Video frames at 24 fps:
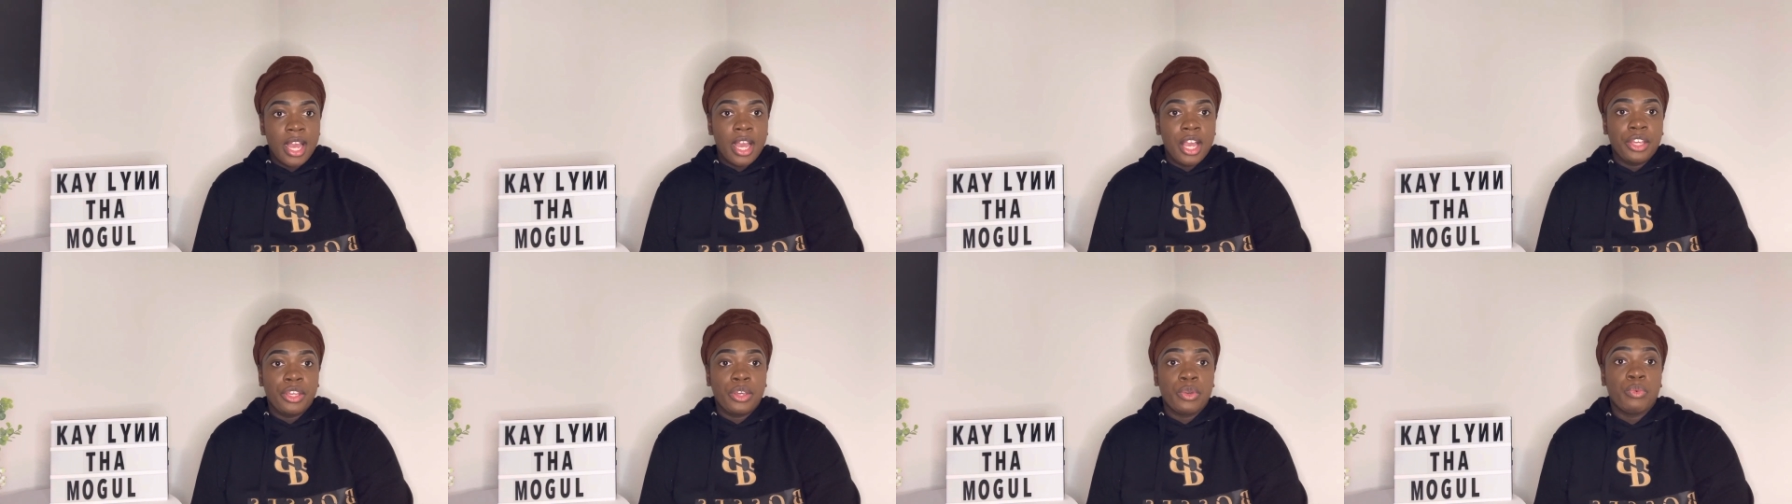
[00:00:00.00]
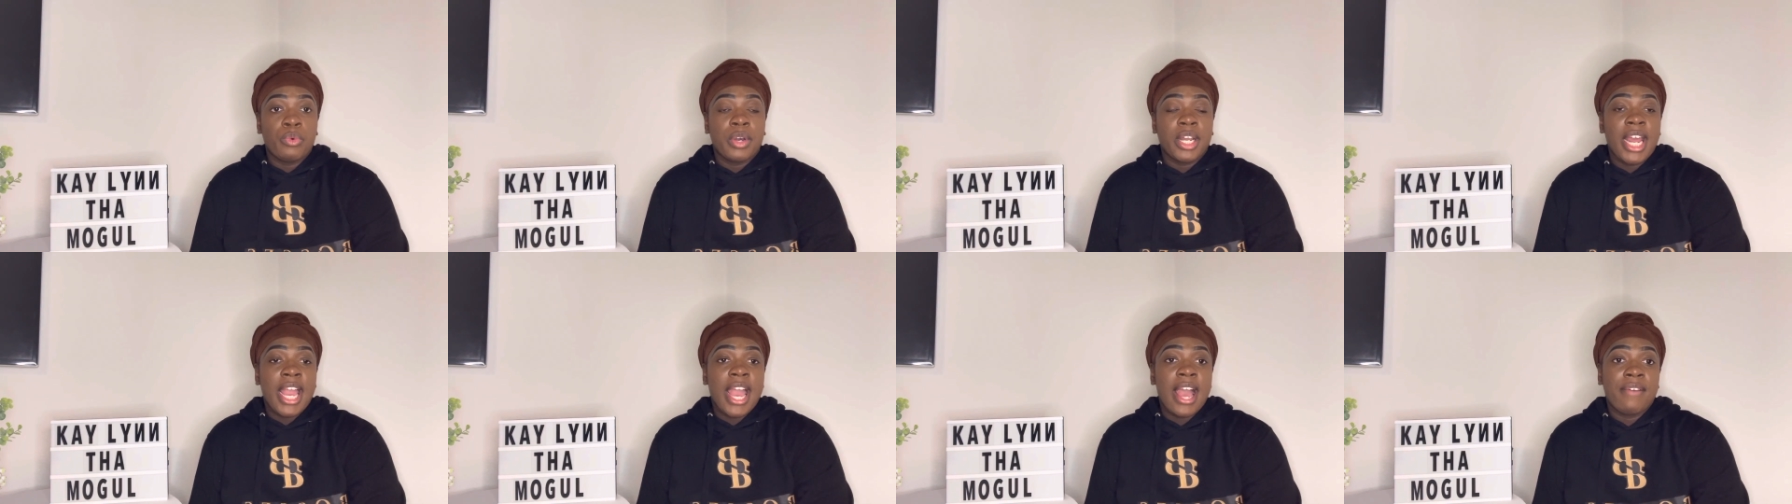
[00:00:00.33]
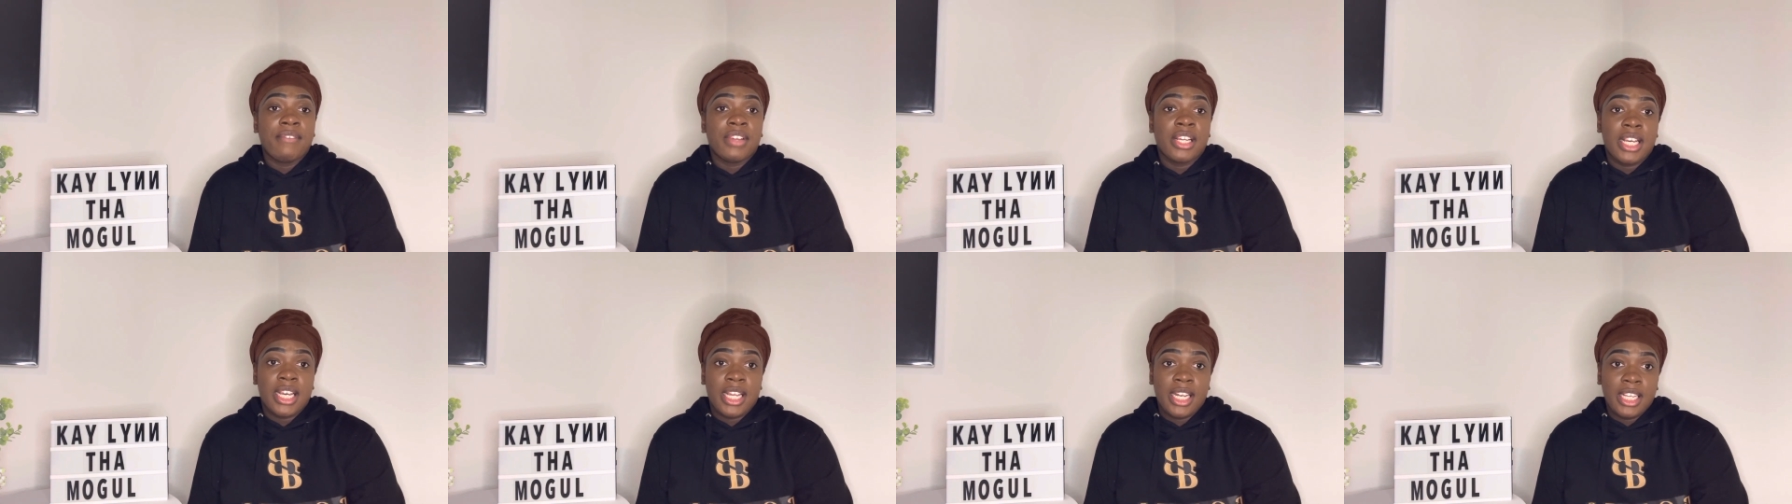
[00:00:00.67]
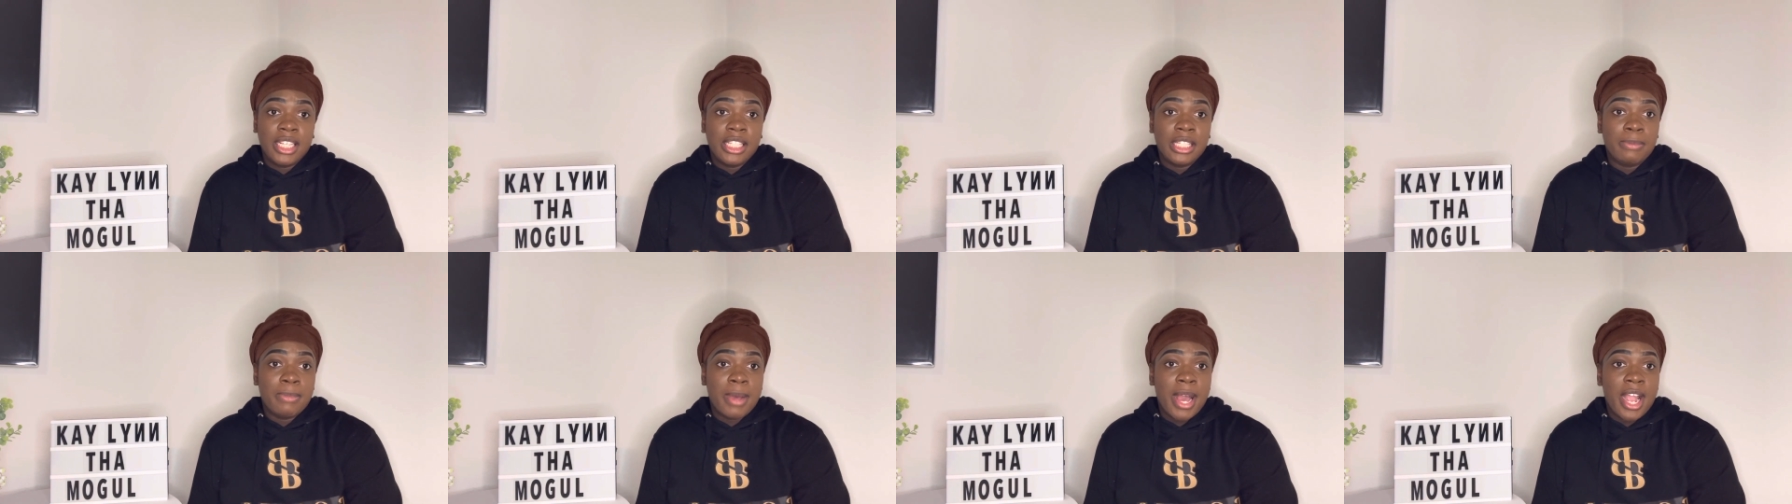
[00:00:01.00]
you want to have an
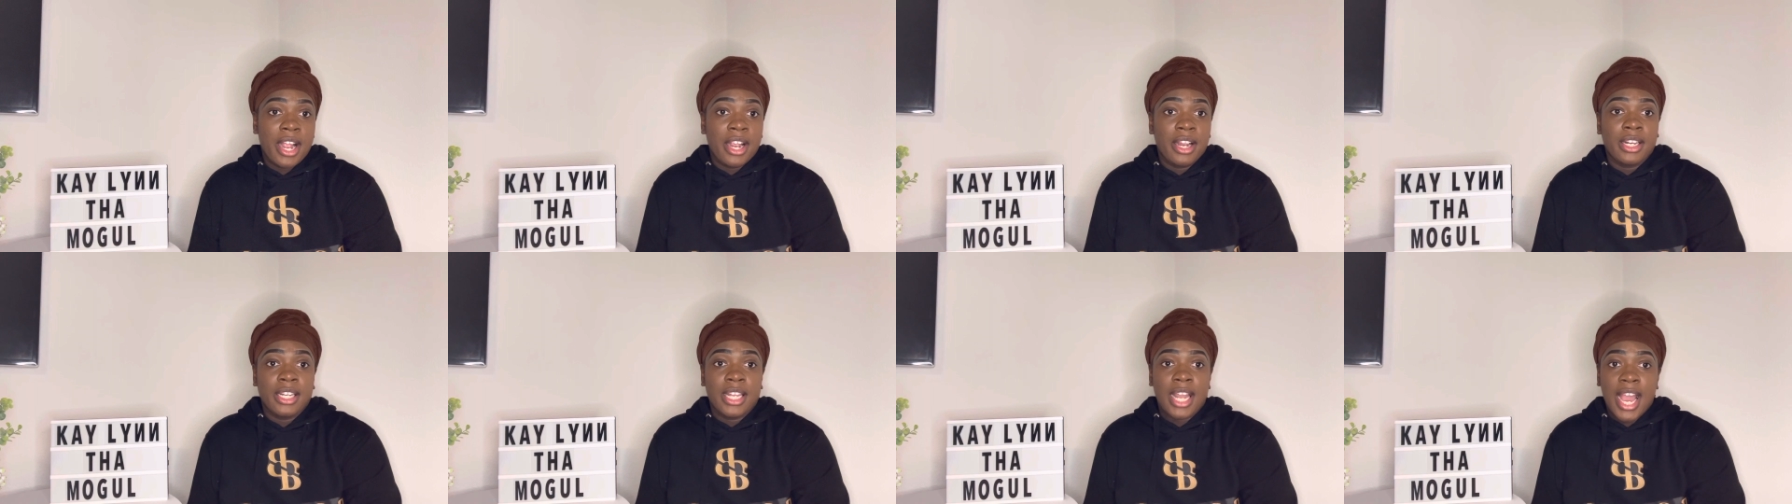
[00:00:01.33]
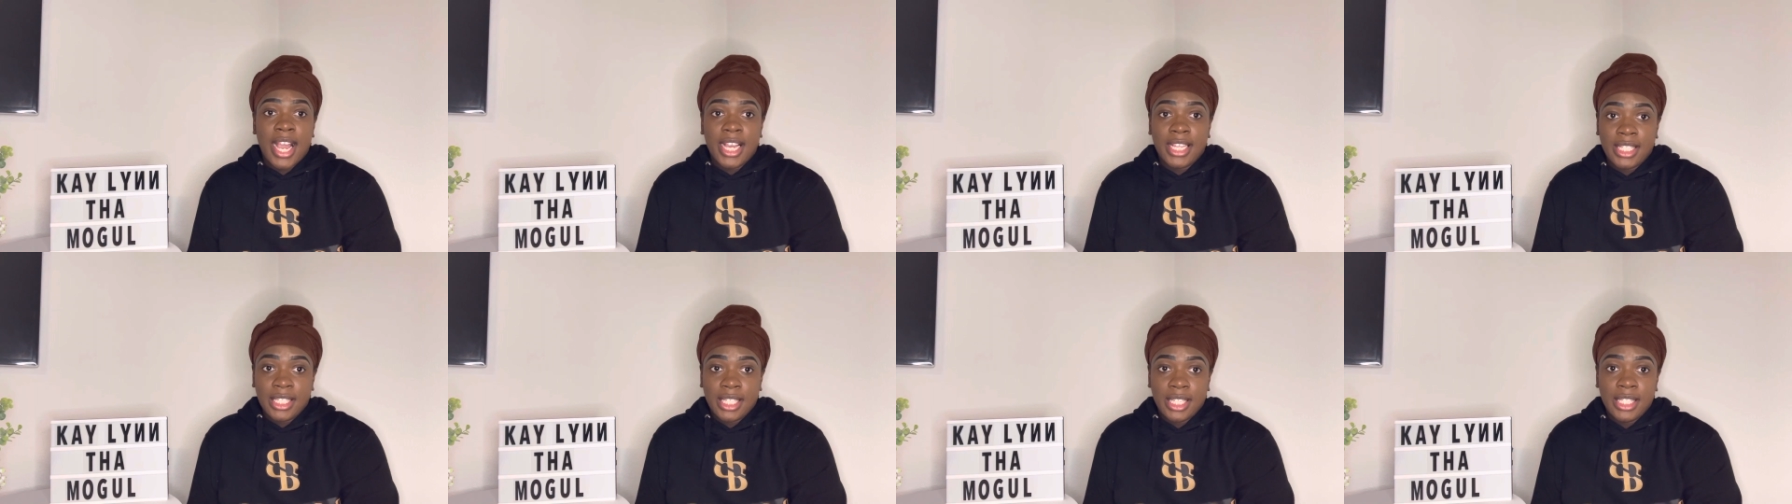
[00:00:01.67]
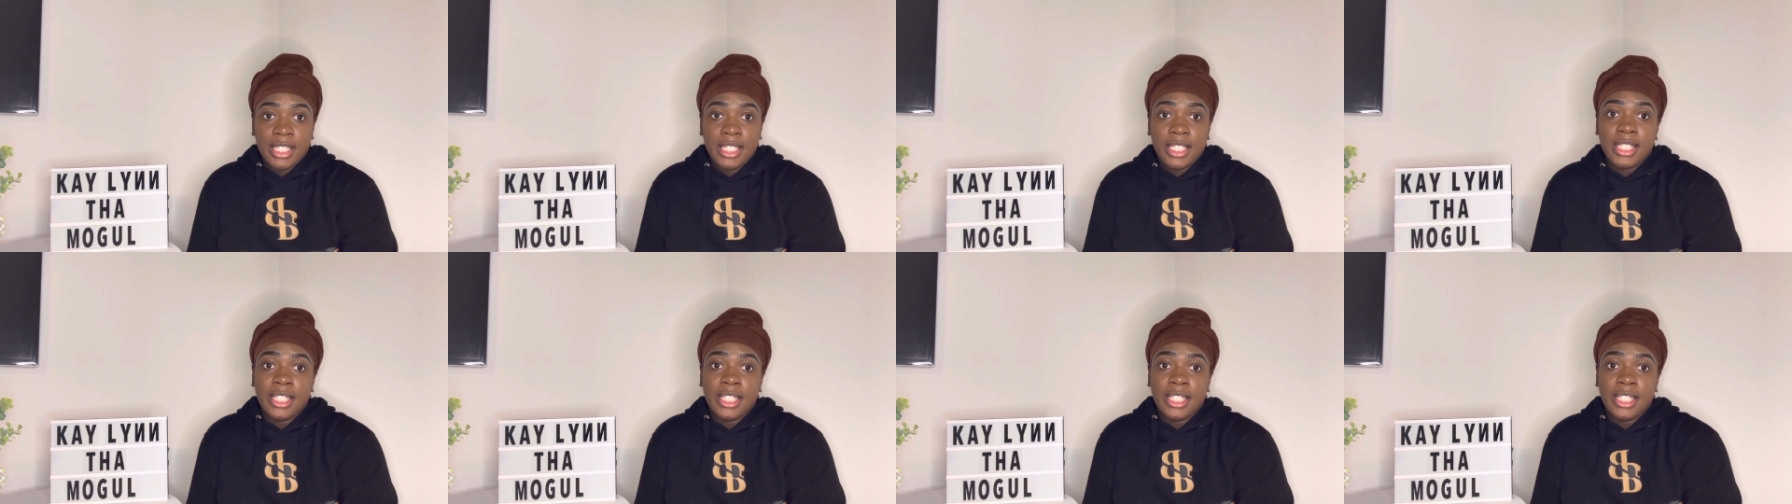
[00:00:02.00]
unexpired license,